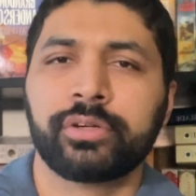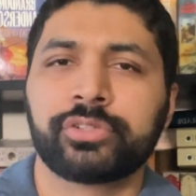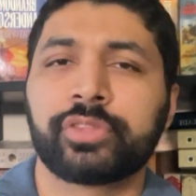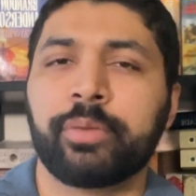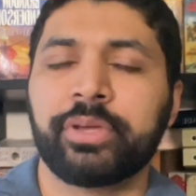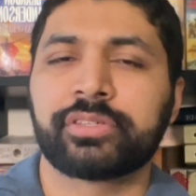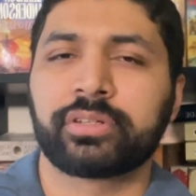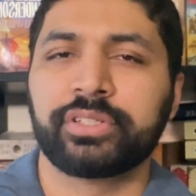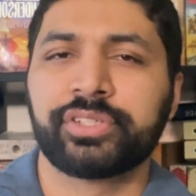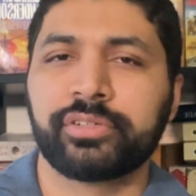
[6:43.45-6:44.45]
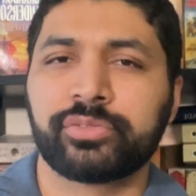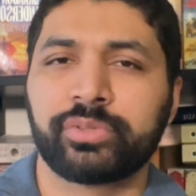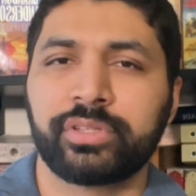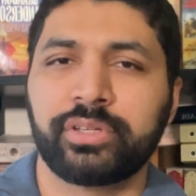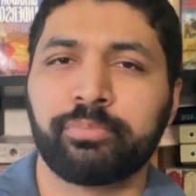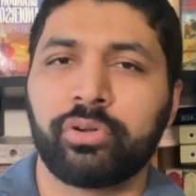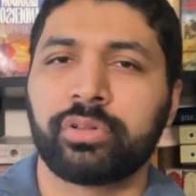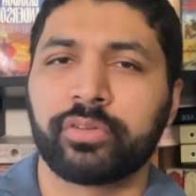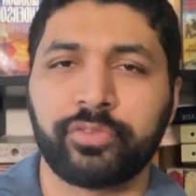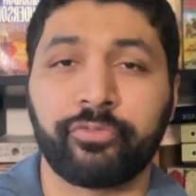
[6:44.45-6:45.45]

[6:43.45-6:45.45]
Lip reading: So that basically deals with the bulk of the